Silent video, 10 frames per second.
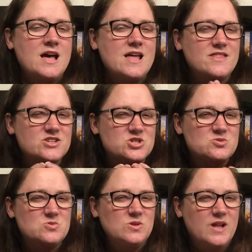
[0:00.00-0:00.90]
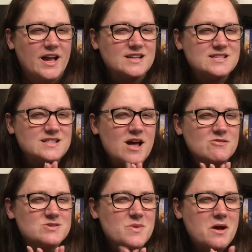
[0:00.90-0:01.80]
unless you like to
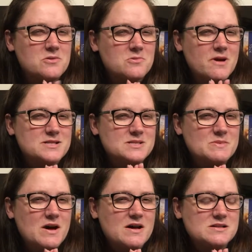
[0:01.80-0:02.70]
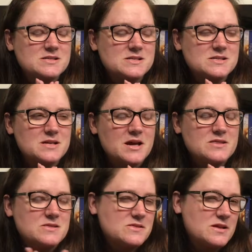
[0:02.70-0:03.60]
lounge about in wet spots, I
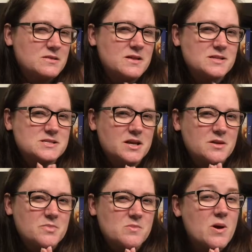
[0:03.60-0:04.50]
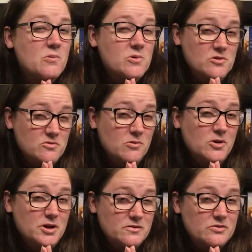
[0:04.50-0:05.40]
think that's gonna be my word of
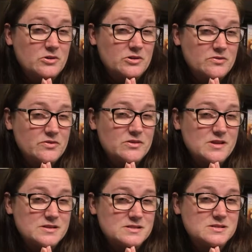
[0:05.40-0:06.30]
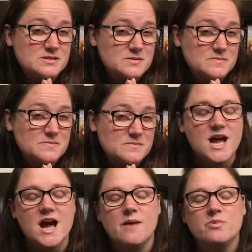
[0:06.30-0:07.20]
warning for you for this.
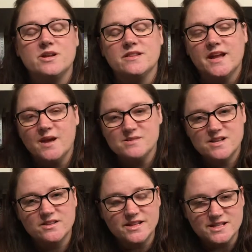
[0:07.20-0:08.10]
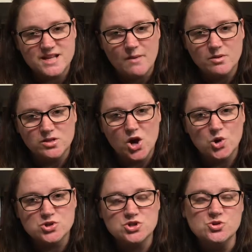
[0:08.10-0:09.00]
I'm putting the Amazon link down
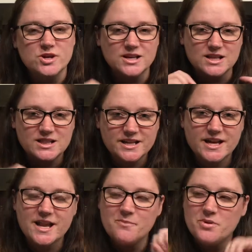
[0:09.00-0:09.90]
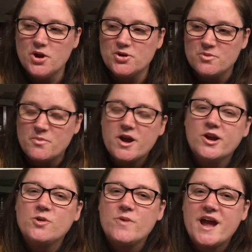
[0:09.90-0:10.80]
below so you can click it and be on your
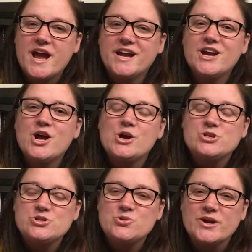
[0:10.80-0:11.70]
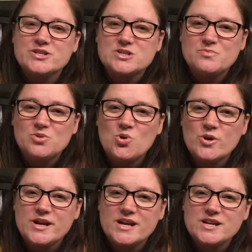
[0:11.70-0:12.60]
merry way to
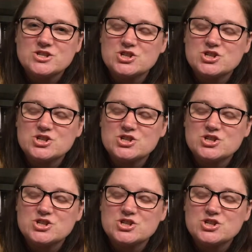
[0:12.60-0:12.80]
exploring